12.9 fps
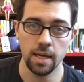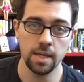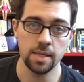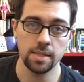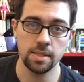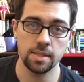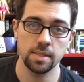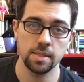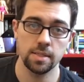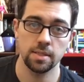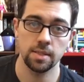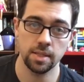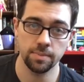is
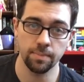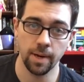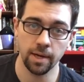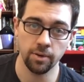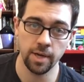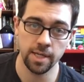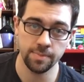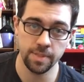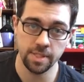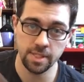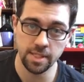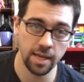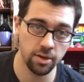this model has
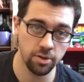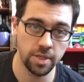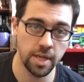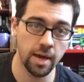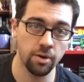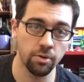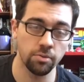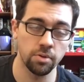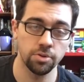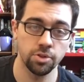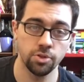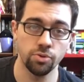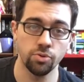been scaled down
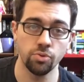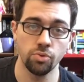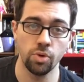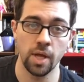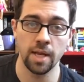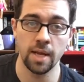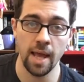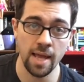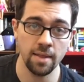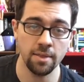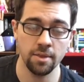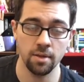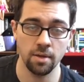to
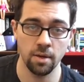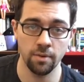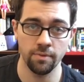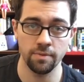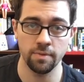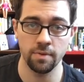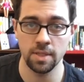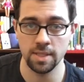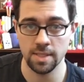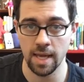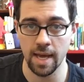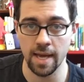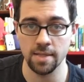1/8 of the
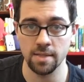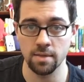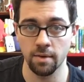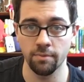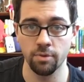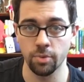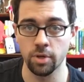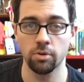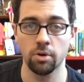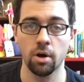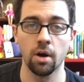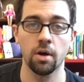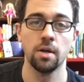size of the real
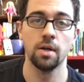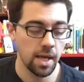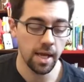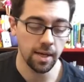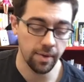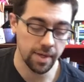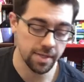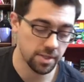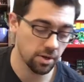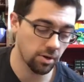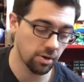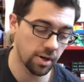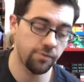car. Anyway,
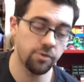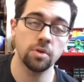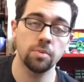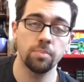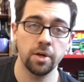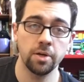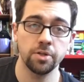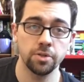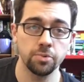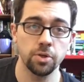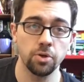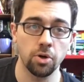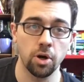so if you compare it to
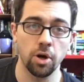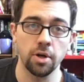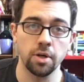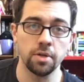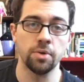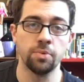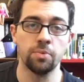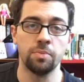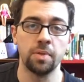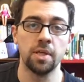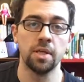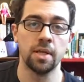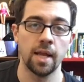the real car, it would
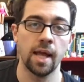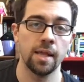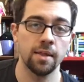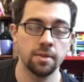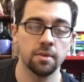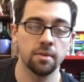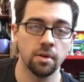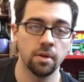be 1/8